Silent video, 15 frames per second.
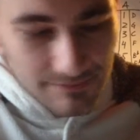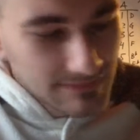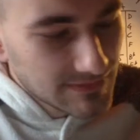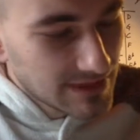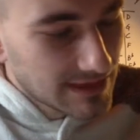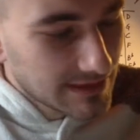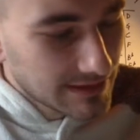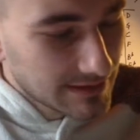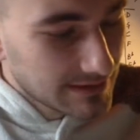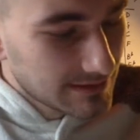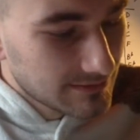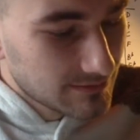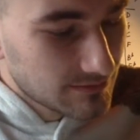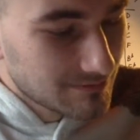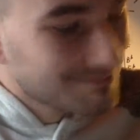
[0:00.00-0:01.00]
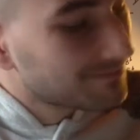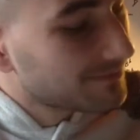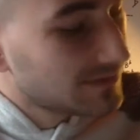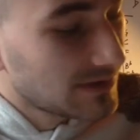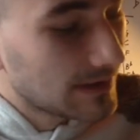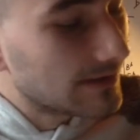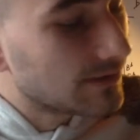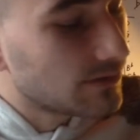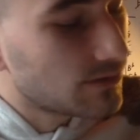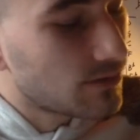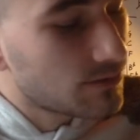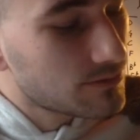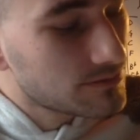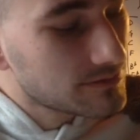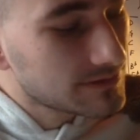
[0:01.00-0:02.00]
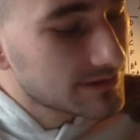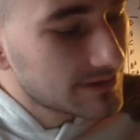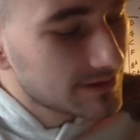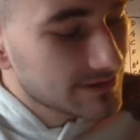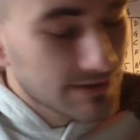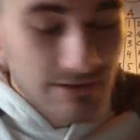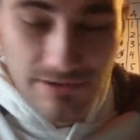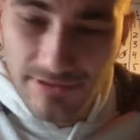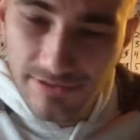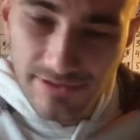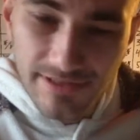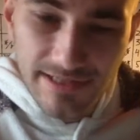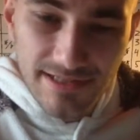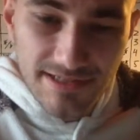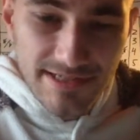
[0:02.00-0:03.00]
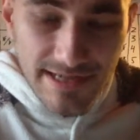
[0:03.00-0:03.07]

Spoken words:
Like you hold certain things